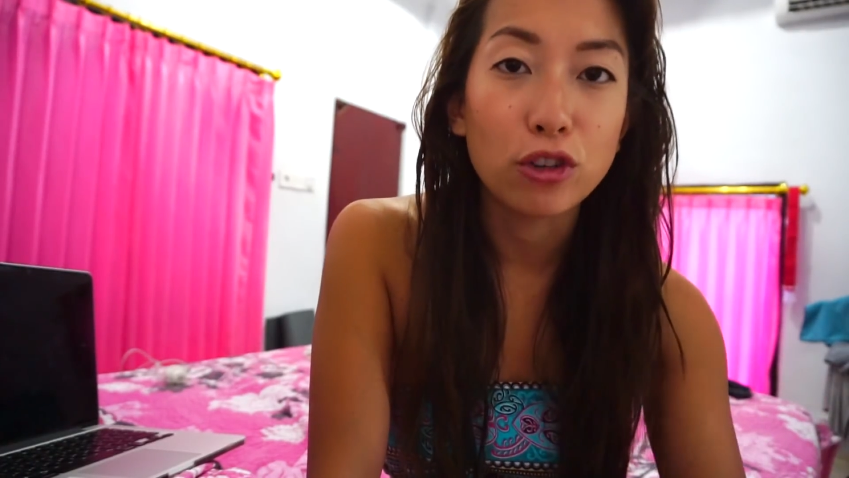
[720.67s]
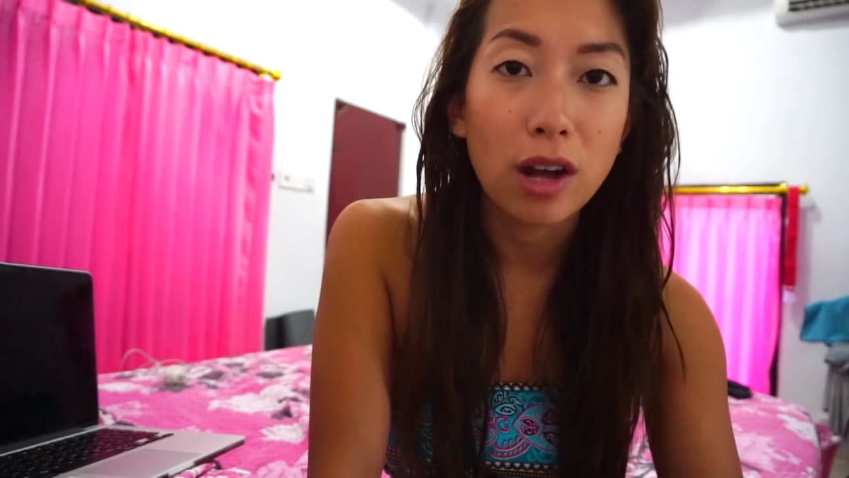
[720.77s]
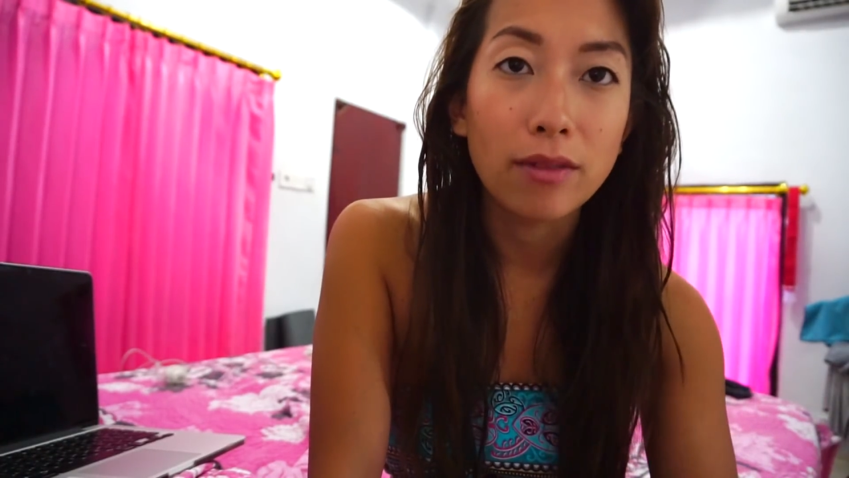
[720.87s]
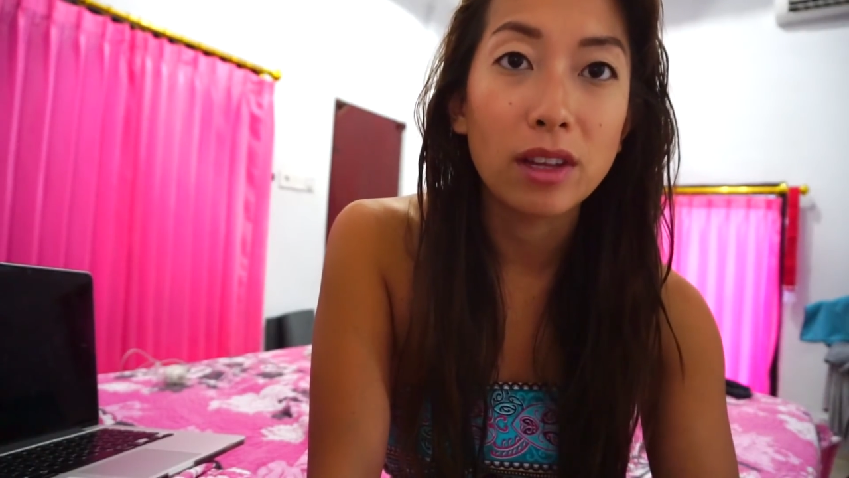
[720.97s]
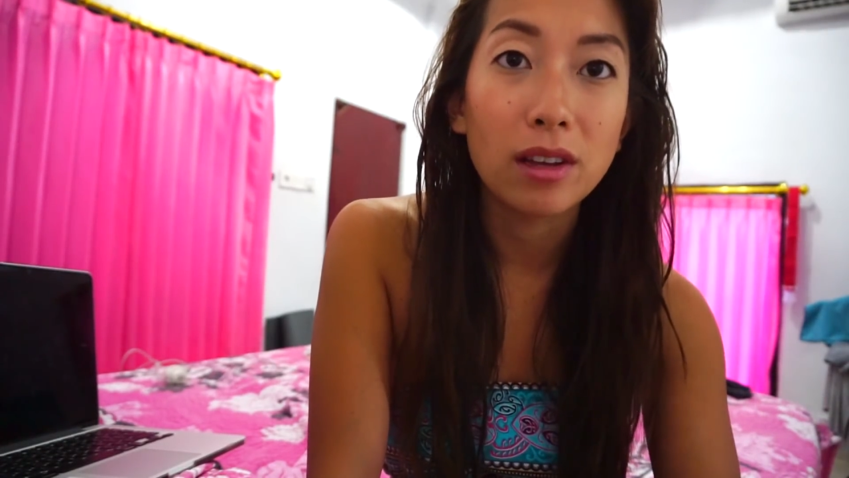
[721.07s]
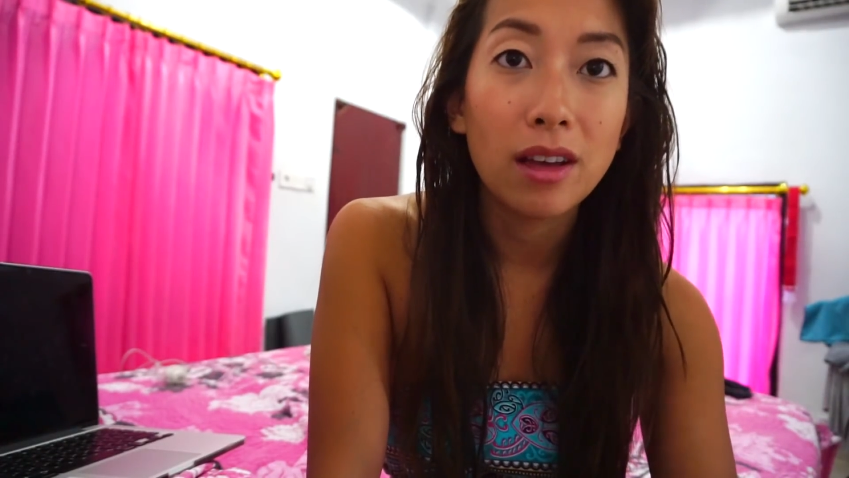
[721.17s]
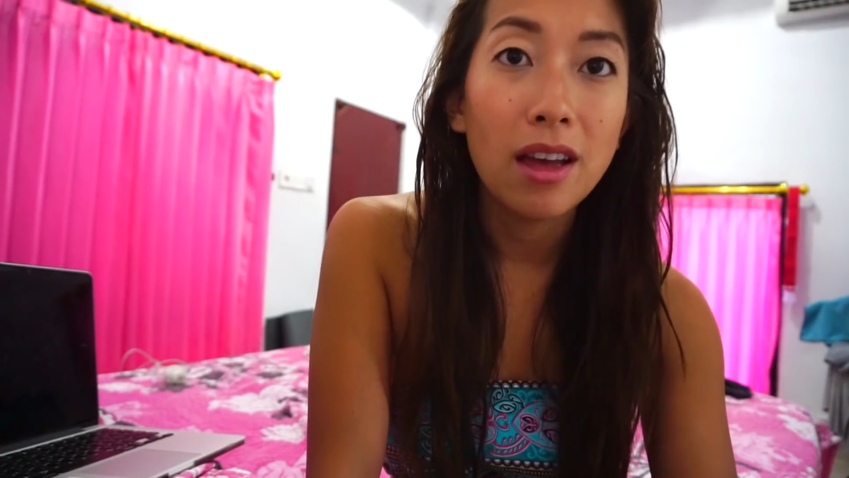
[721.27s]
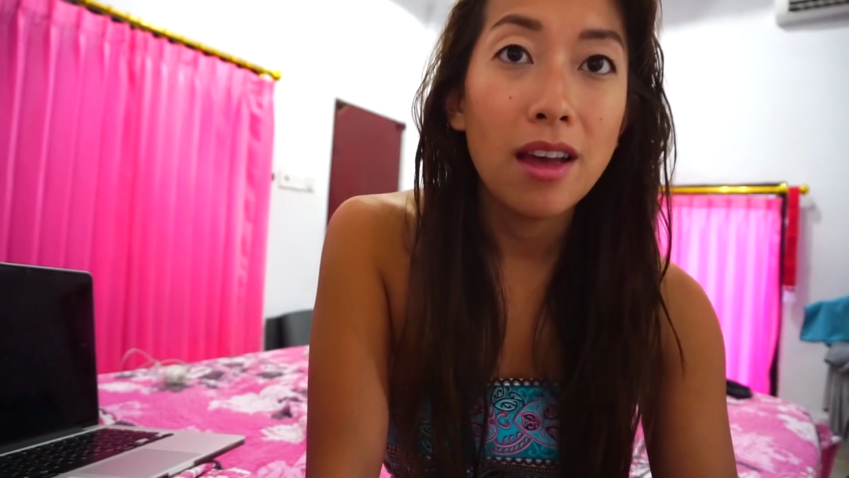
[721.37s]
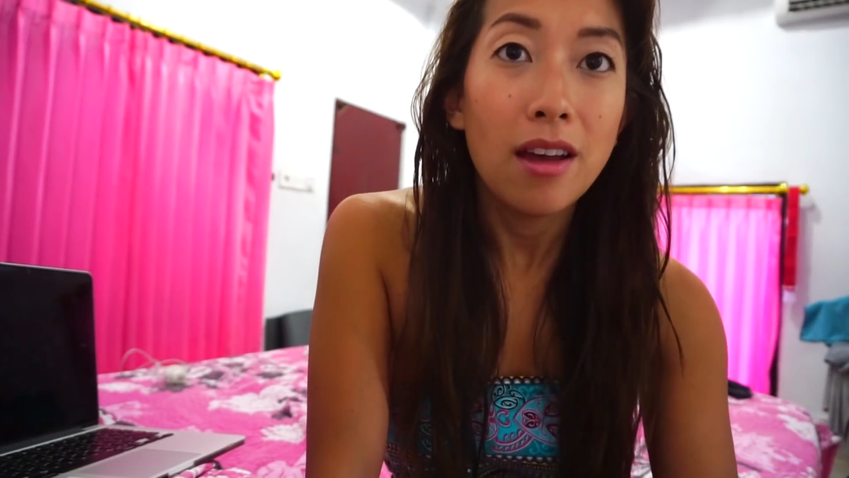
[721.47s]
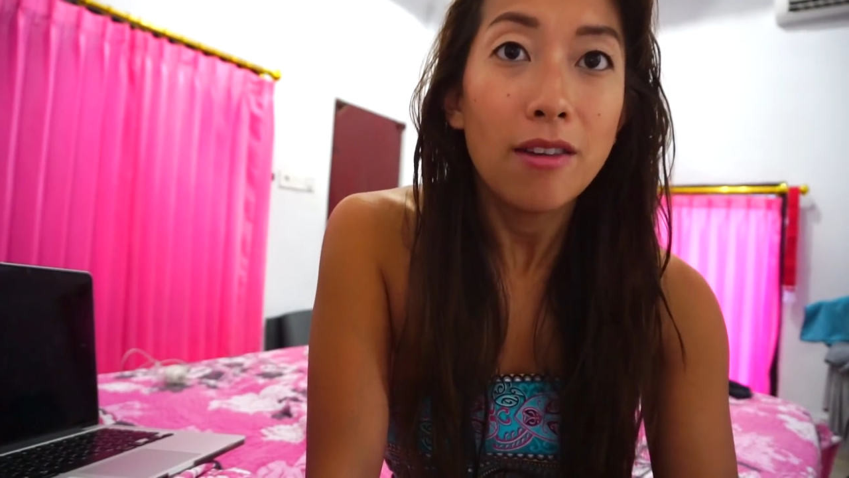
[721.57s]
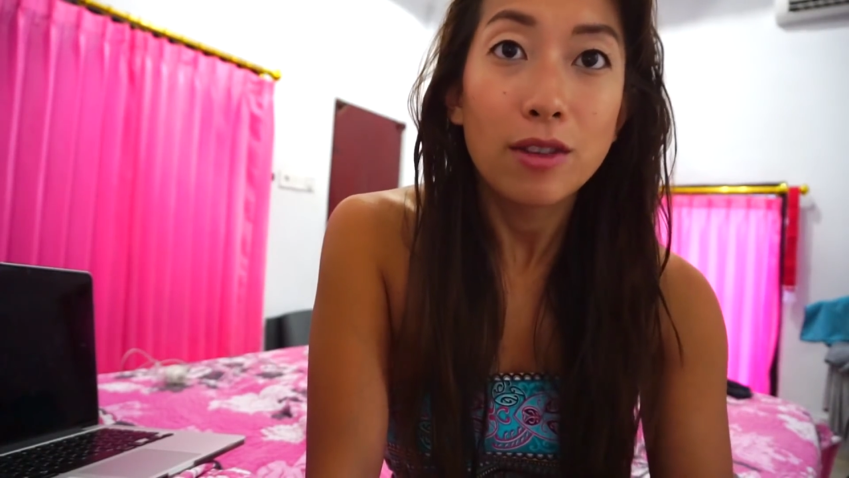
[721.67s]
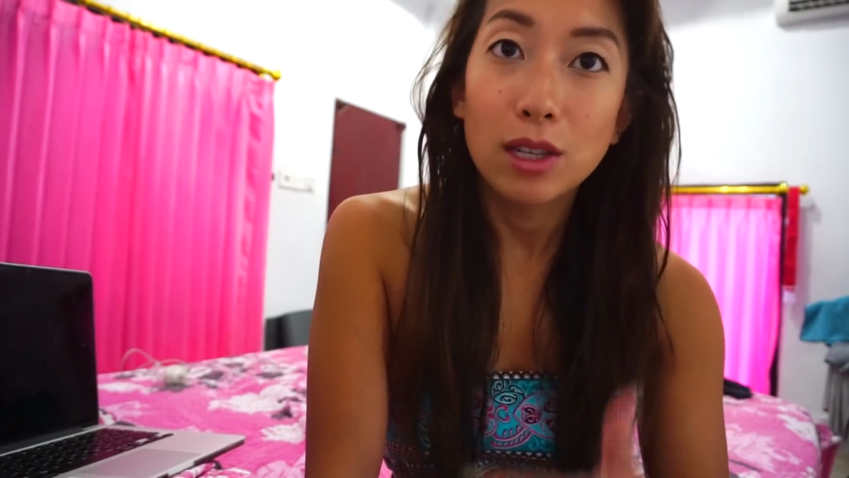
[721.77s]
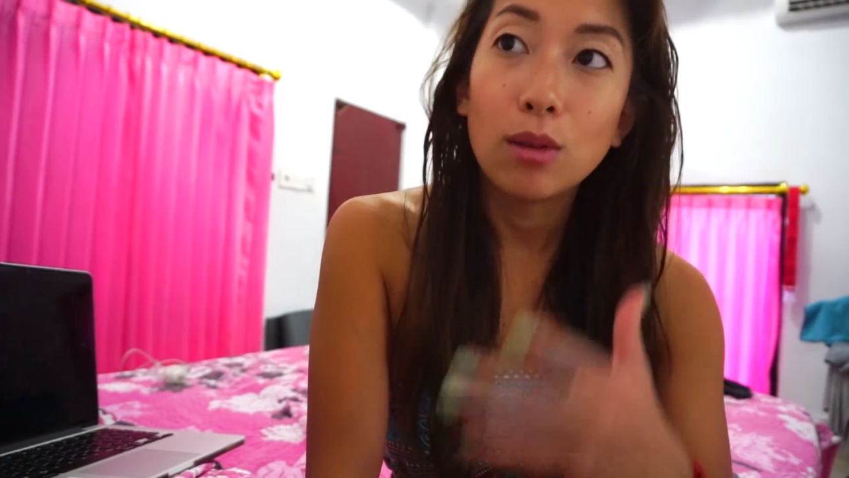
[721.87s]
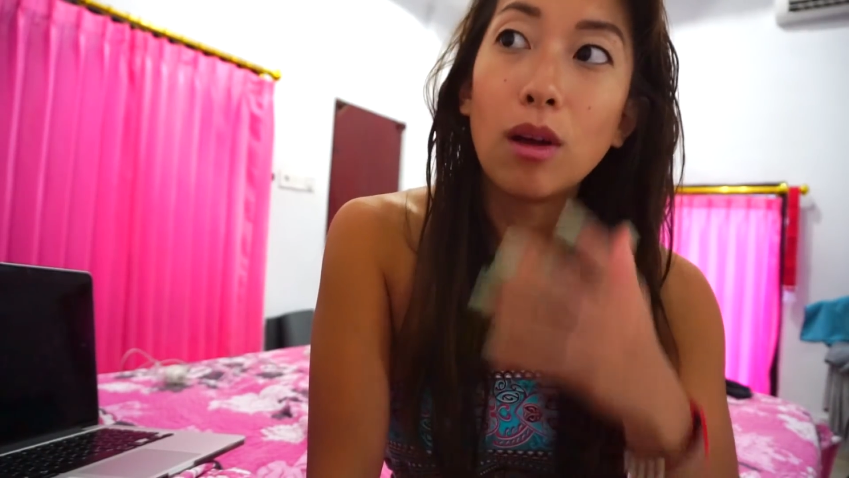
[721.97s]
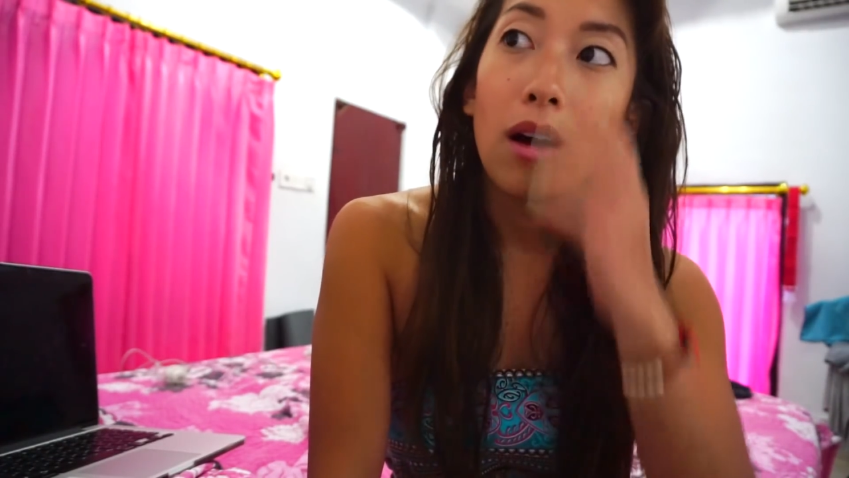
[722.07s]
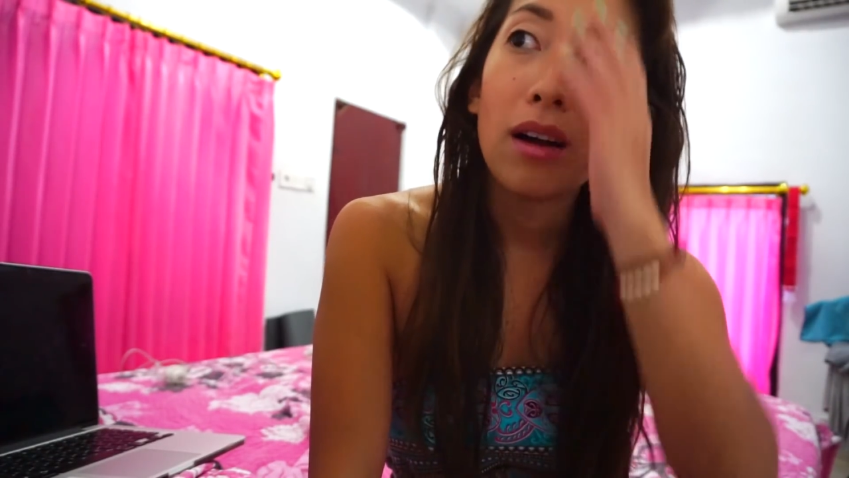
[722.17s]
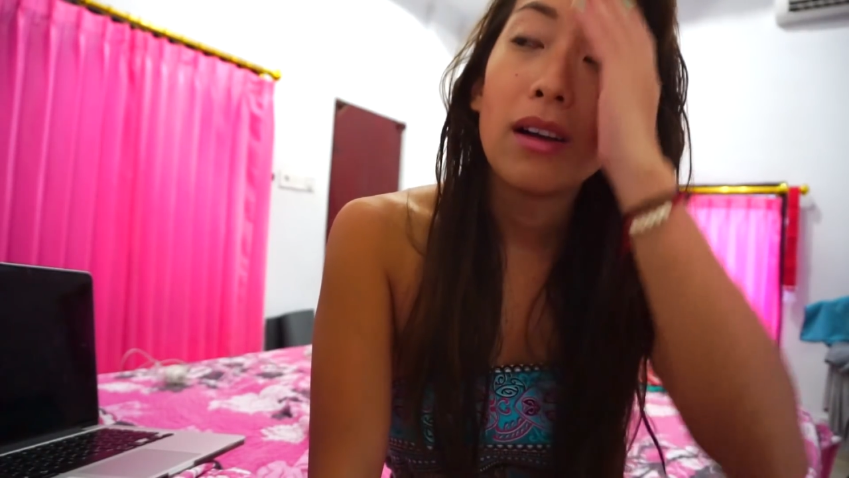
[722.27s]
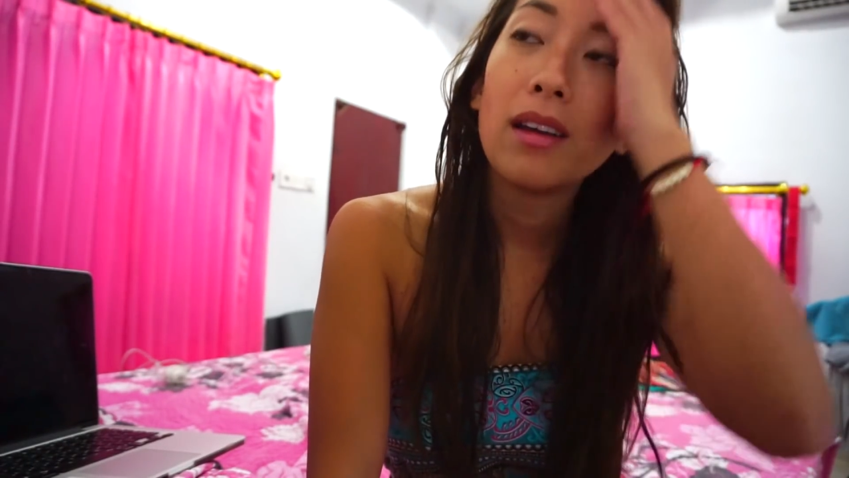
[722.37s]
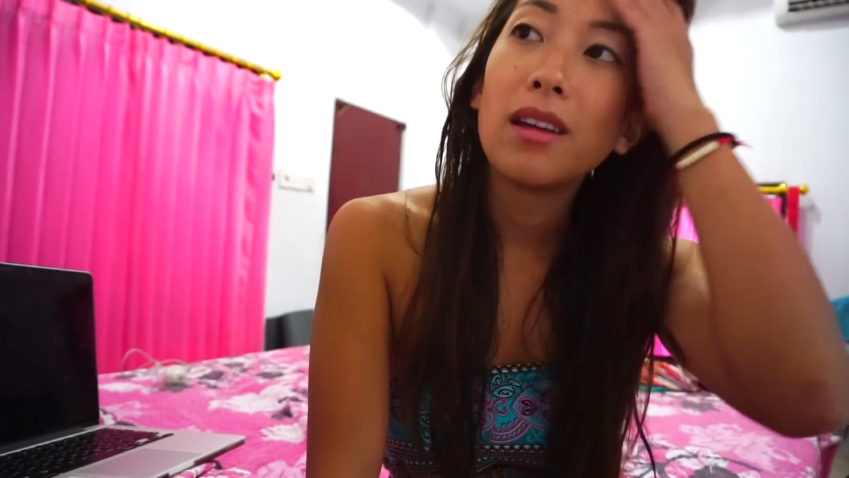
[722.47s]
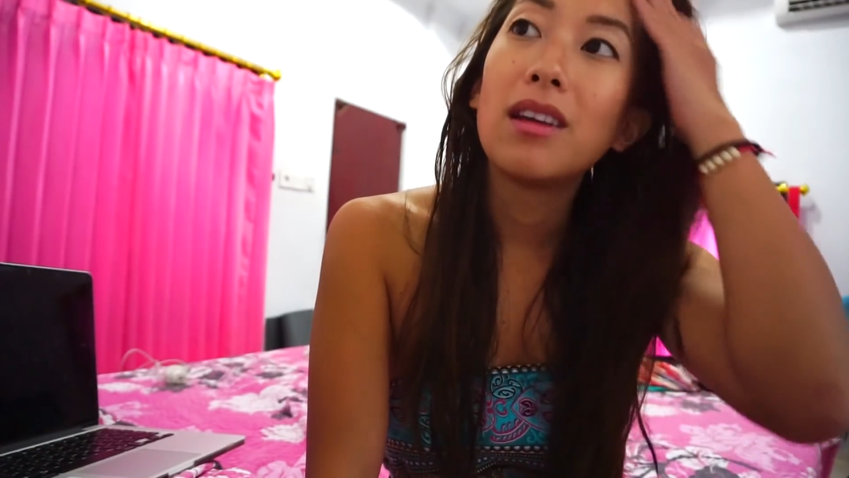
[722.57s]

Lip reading: traveling for so long,